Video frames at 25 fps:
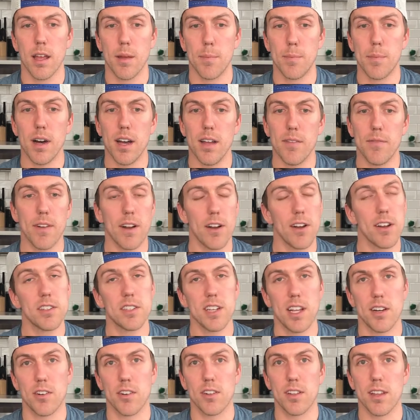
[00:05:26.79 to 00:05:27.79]
But very
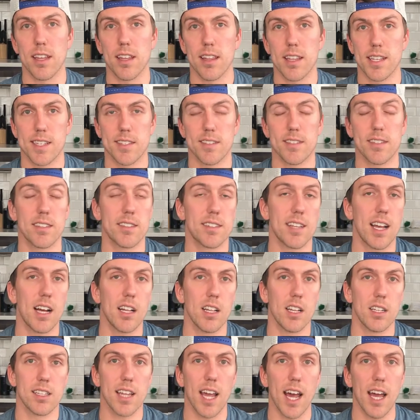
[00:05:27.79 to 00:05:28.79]
generally, this is a
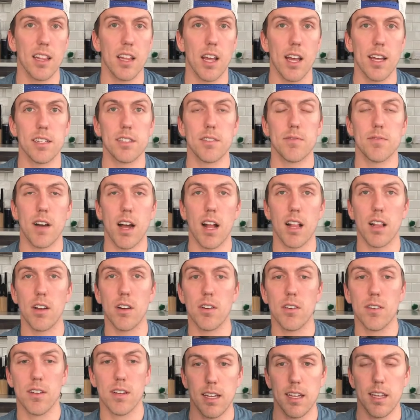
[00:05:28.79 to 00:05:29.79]
solid guideline to
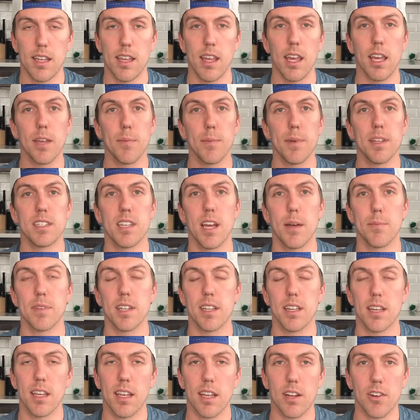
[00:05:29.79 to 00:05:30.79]
follow. It can be
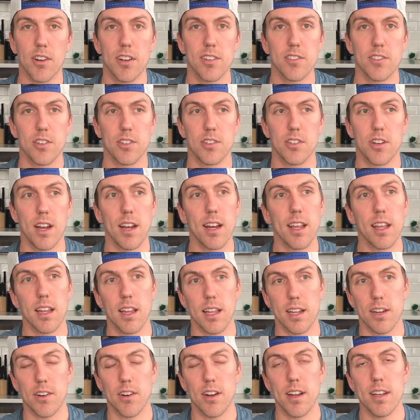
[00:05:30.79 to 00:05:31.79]
tempting to increase your training
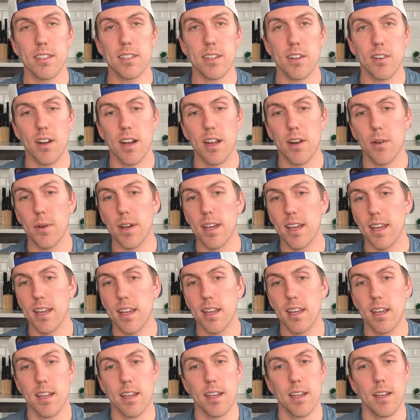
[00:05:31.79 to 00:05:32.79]
like crazy right
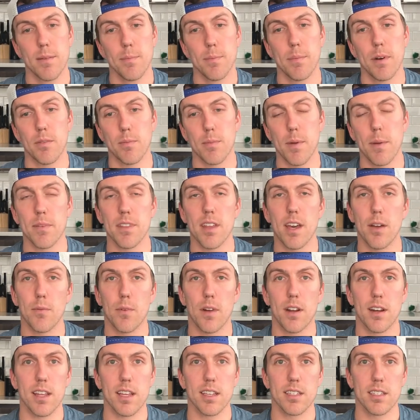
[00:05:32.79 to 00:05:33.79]
away, but remember that
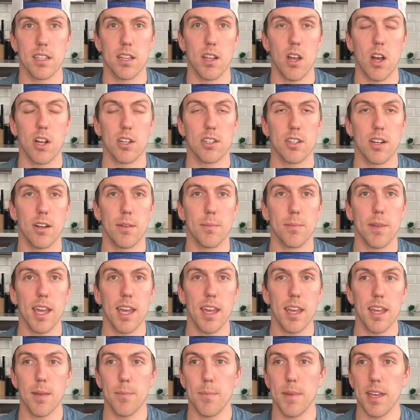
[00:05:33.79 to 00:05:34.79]
running is a long-term
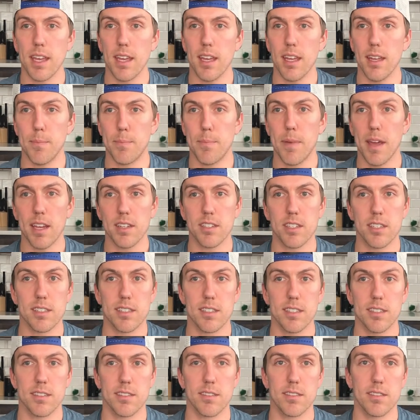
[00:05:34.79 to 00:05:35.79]
game and patience
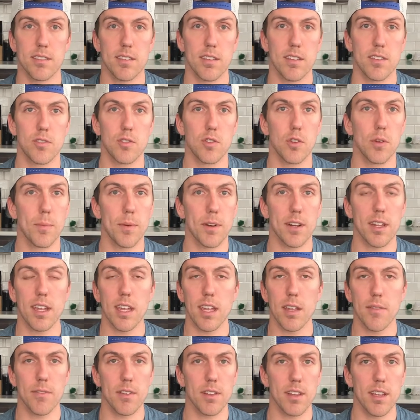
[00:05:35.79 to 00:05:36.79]
is super
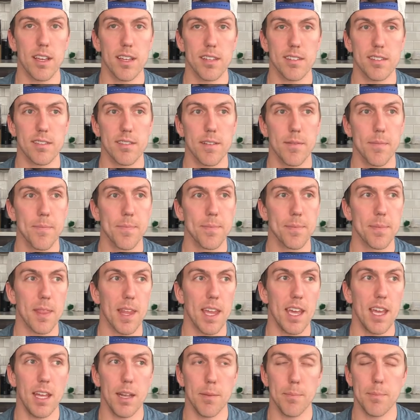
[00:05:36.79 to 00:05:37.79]
key for this,
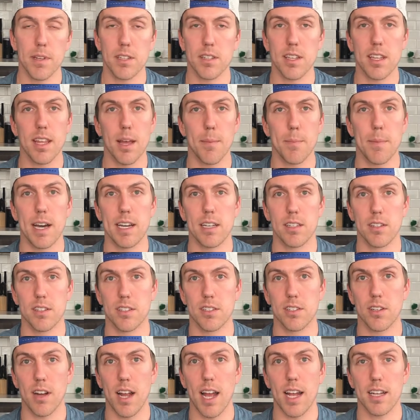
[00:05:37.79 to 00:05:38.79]
and building that
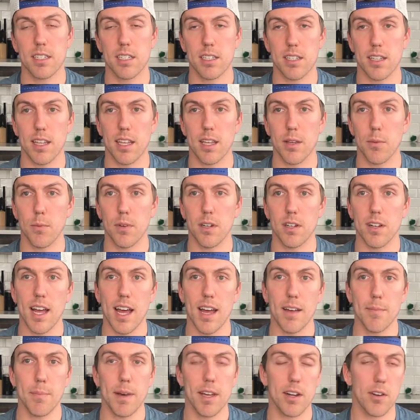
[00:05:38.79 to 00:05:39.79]
mileage gradually will
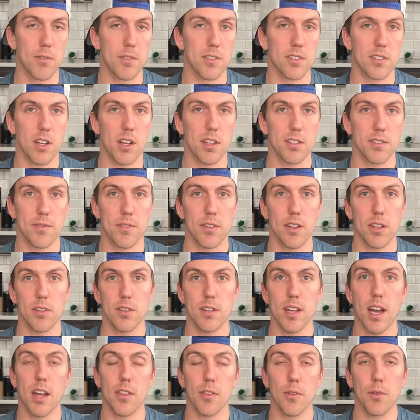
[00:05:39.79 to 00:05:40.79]
have better results for you
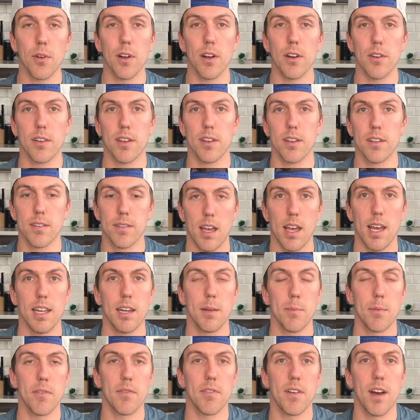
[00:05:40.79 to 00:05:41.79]
down the road. At
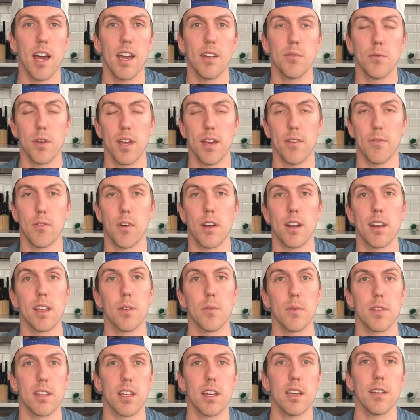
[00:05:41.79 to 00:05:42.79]
number 5, we have running
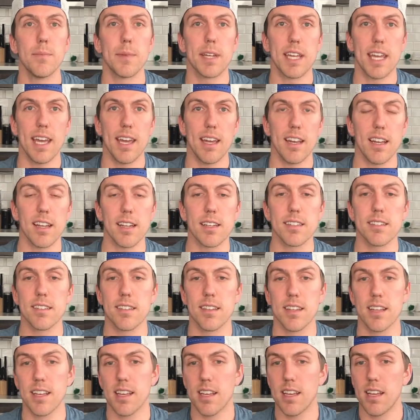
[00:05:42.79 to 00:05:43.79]
with good
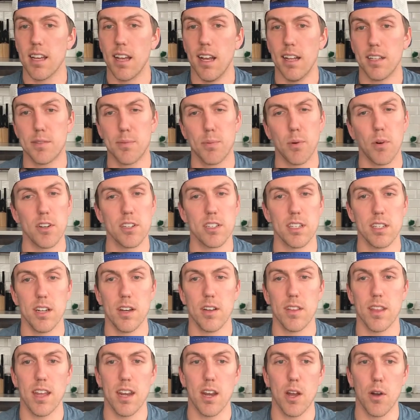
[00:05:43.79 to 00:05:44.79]
mechanics. It's important to
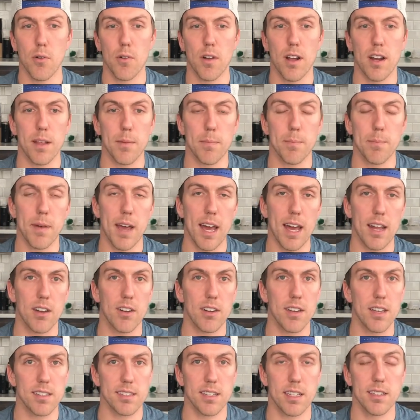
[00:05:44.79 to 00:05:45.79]
know that no running pattern
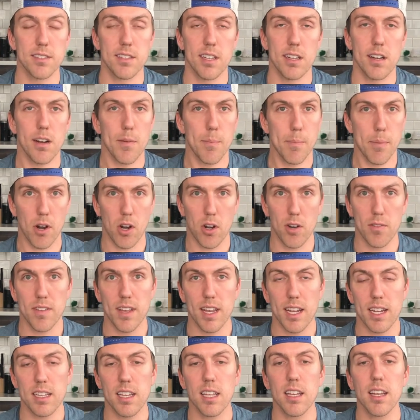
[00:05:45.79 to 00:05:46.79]
is considered
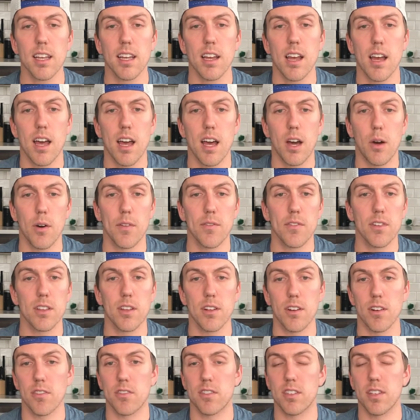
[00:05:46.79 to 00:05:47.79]
perfect. However,
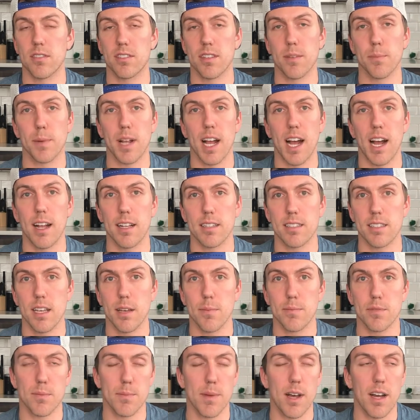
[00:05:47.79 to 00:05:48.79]
there are still some
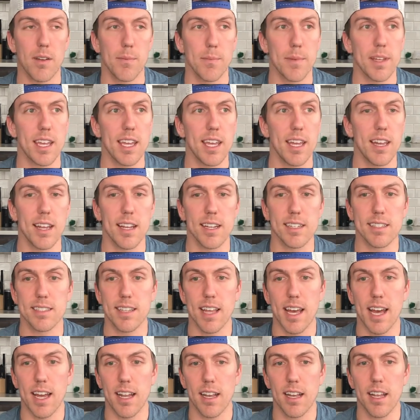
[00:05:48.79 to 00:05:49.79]
concepts about mechanics
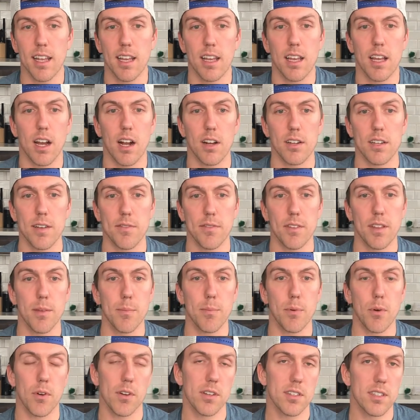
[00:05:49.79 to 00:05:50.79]
that are definitely
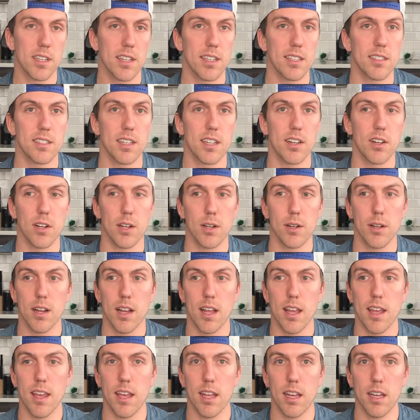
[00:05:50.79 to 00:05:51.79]
important to consider
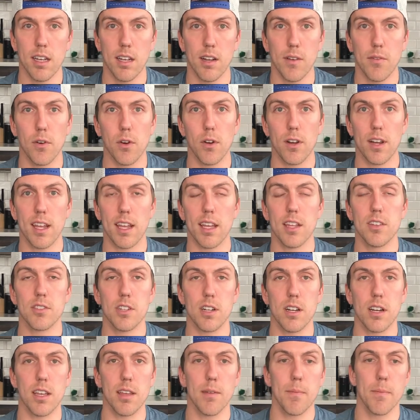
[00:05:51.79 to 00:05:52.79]
in avoiding
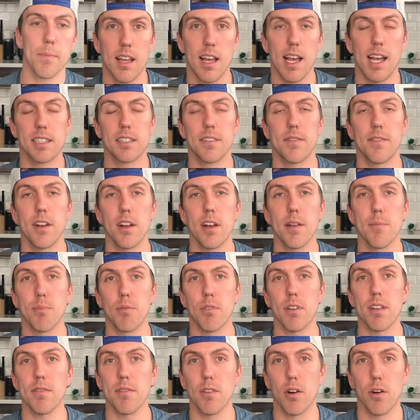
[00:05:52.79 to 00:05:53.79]
injury. As a very
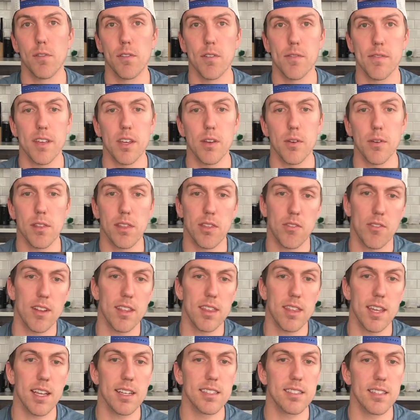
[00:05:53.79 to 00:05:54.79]
brief overview, 3
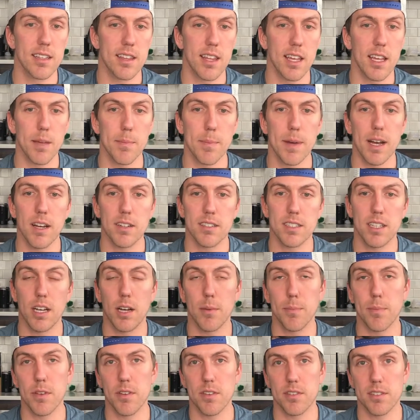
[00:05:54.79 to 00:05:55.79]
things to think about to
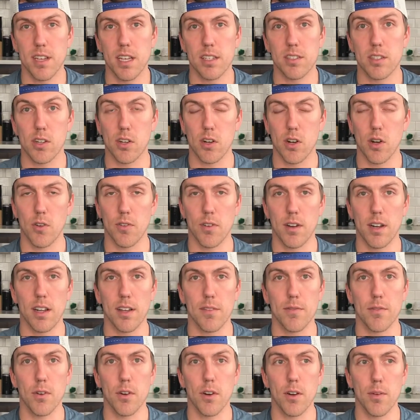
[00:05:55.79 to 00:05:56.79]
help you assess your own
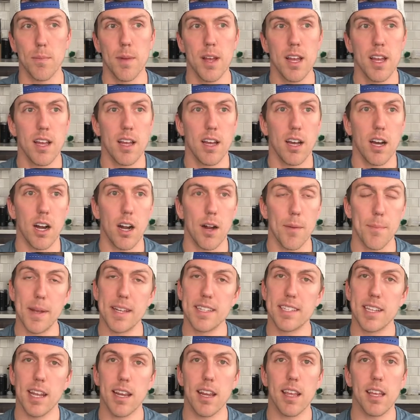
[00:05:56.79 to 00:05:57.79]
running form are
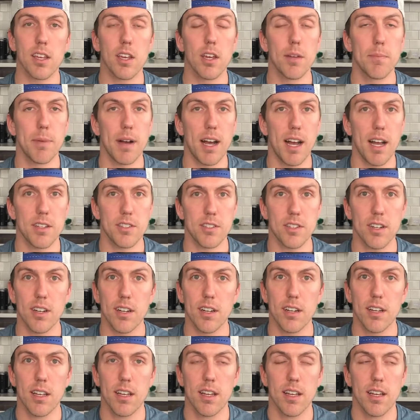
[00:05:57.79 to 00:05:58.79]
maintaining good
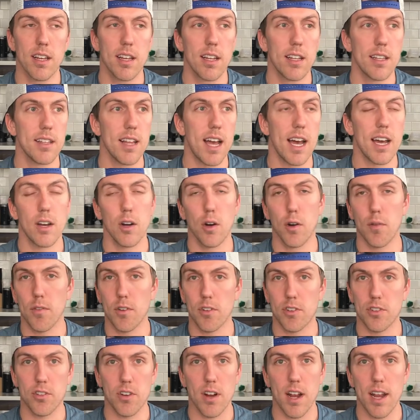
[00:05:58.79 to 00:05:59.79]
posture, not
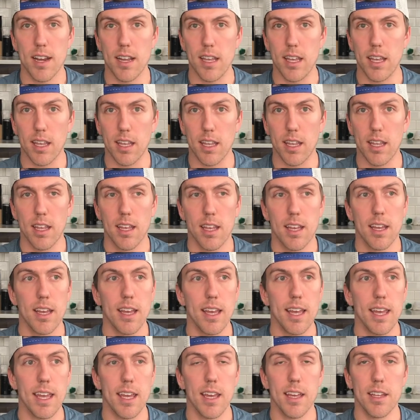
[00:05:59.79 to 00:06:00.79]
overstriding,
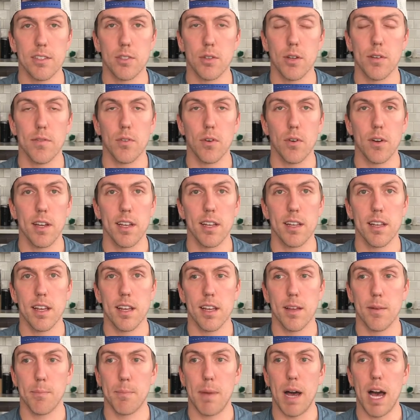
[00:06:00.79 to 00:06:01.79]
and to avoid
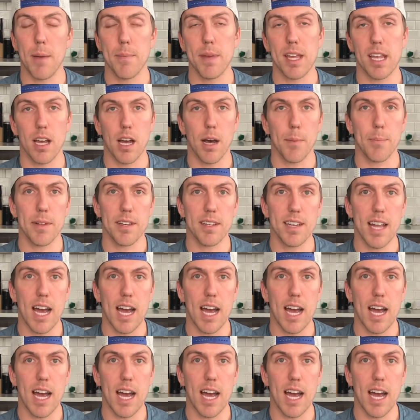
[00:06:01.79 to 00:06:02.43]
bobbing up and